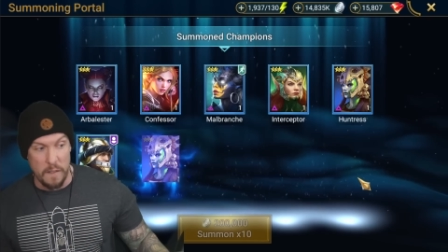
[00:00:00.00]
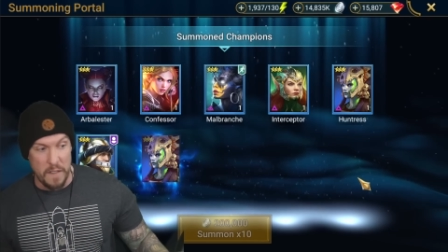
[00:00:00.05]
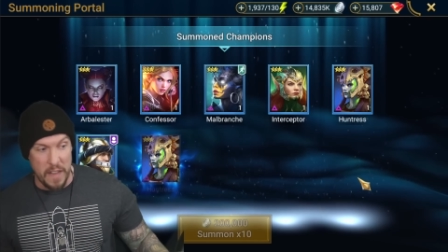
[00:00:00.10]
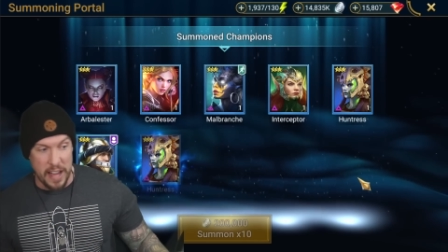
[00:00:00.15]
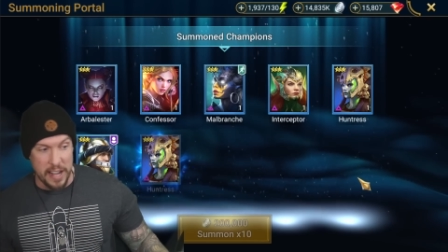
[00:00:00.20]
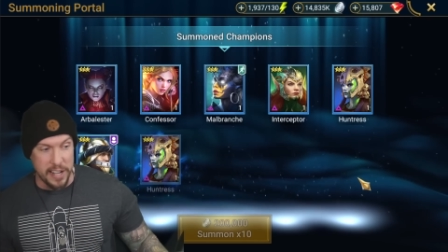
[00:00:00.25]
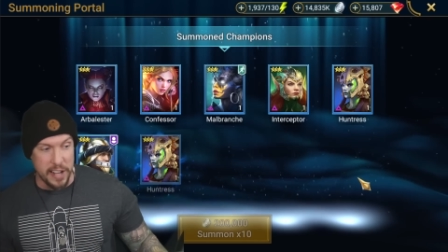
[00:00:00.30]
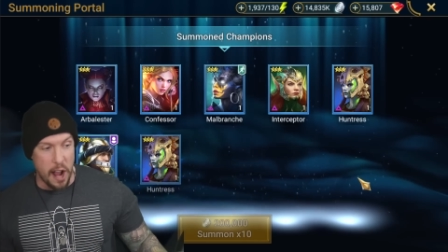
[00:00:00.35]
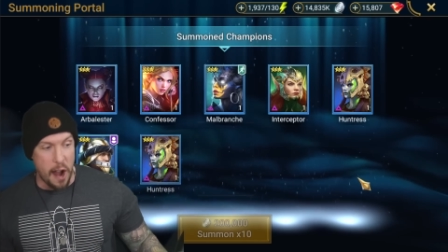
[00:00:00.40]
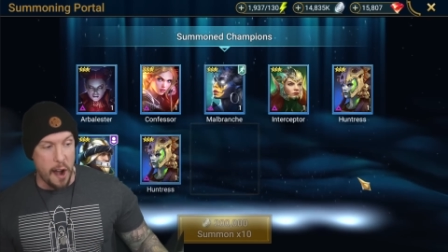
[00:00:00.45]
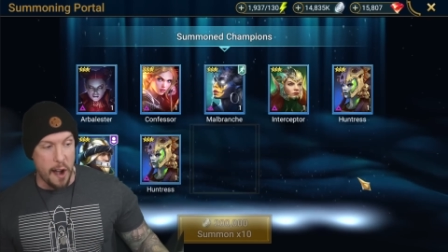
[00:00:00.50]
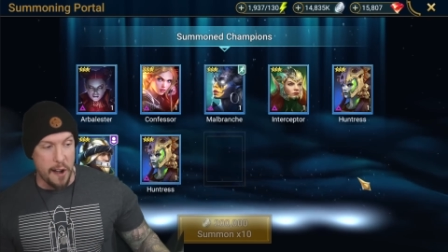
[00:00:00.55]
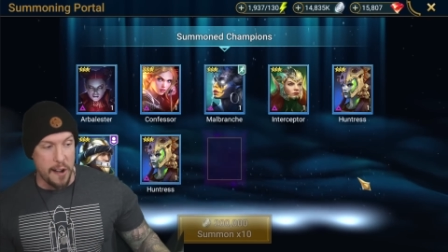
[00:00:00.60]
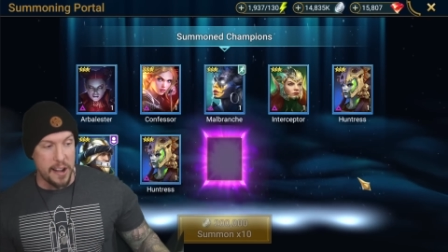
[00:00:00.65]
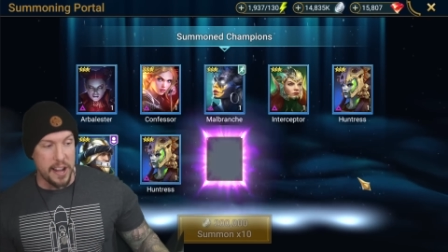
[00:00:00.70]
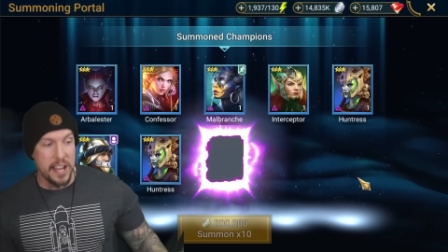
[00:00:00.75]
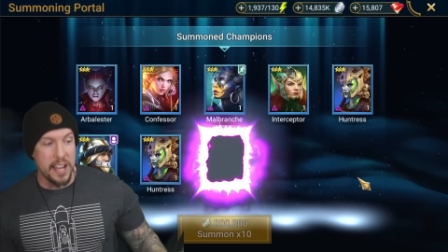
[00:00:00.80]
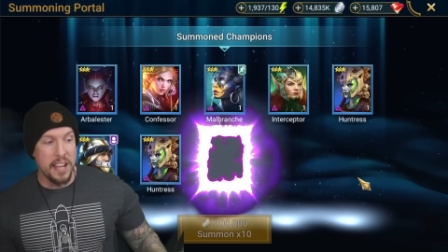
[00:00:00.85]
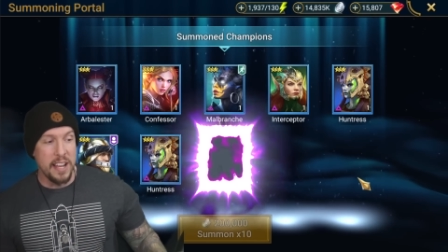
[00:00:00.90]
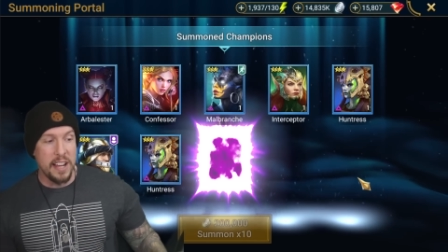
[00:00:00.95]

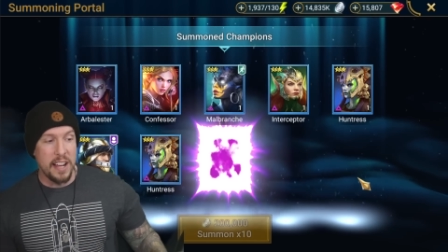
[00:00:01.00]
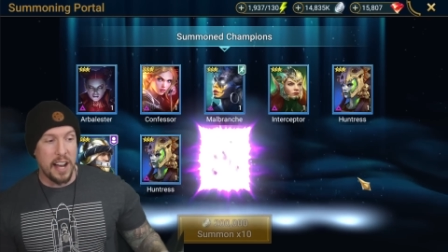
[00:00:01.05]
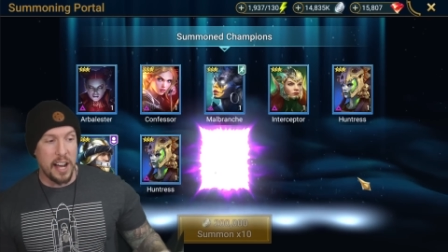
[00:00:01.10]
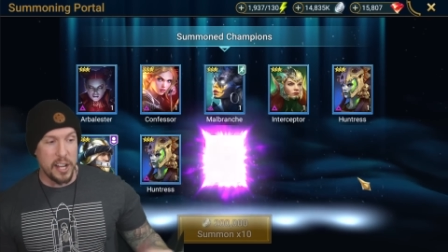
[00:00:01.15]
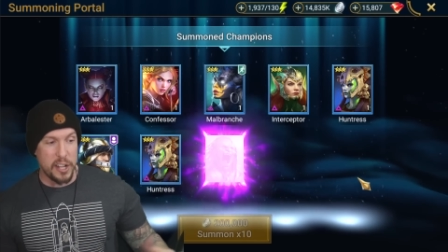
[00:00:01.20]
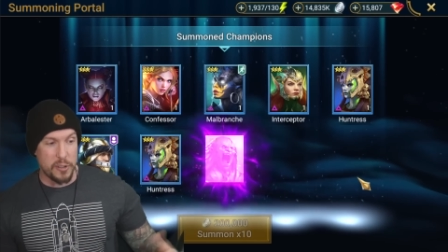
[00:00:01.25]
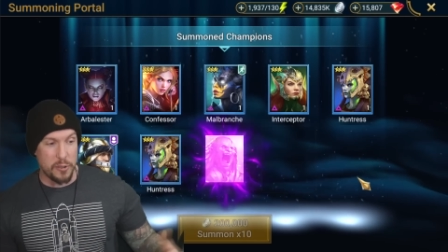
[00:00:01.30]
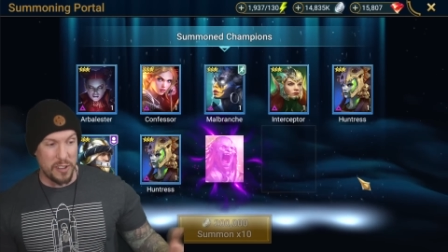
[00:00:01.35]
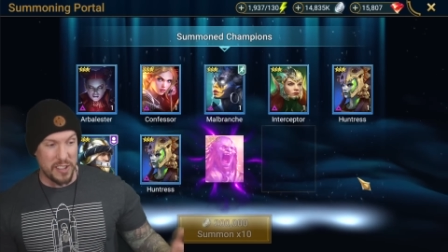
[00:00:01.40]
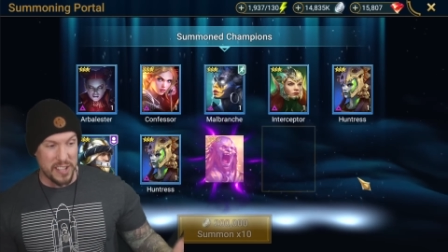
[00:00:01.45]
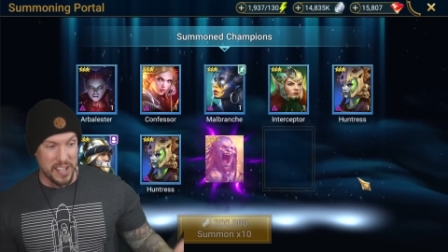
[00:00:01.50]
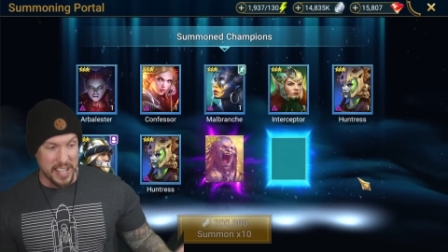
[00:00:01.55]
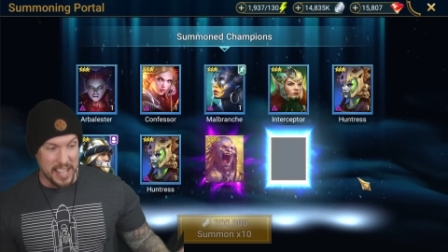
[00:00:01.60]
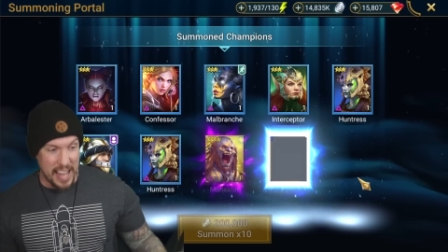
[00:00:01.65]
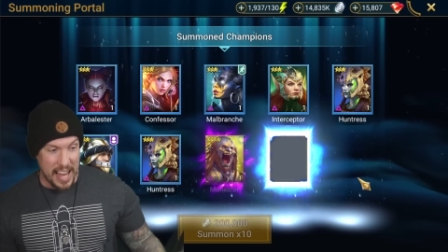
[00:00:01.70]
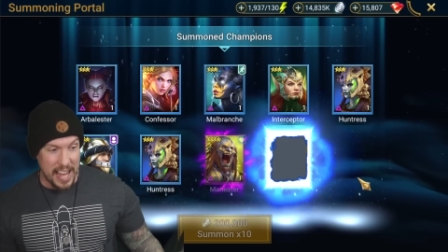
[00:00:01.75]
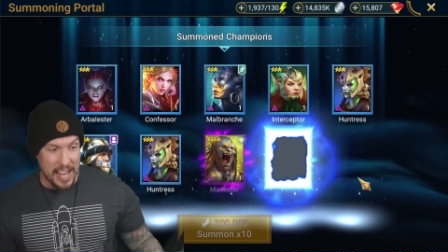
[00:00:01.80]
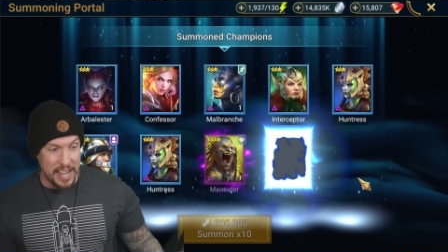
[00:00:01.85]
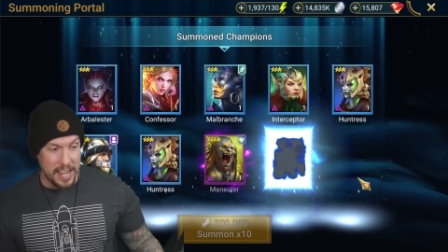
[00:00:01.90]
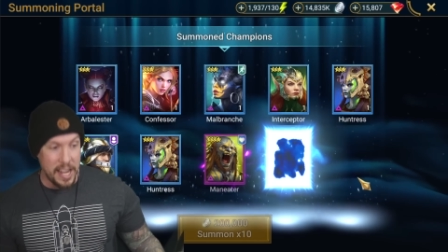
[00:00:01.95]
Vanguard, Huntress
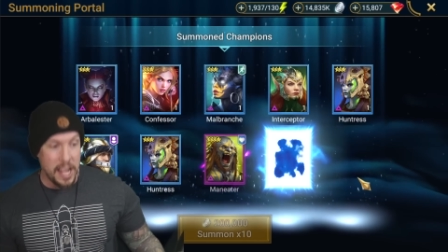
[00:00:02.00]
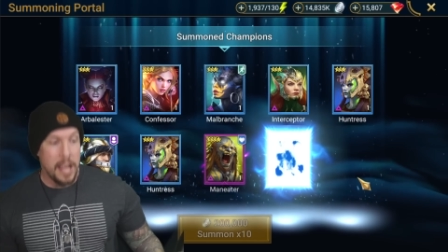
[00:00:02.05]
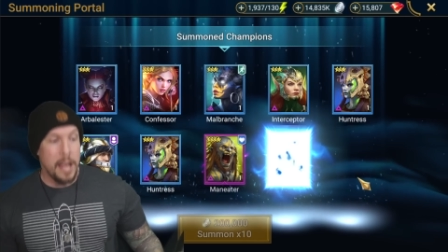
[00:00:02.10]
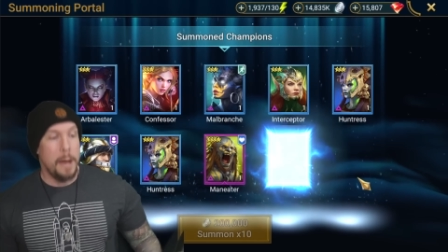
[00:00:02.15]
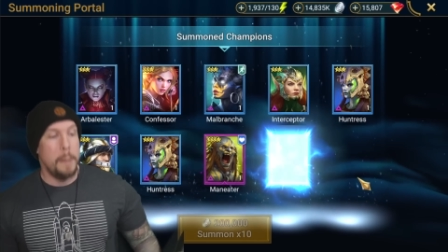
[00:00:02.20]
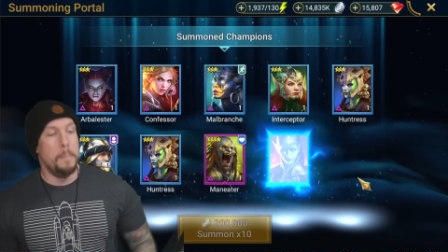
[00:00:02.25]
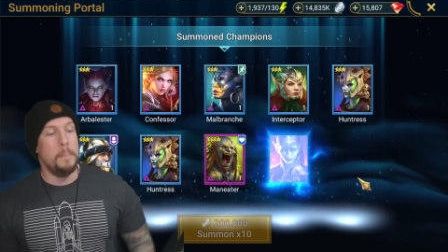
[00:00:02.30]
again,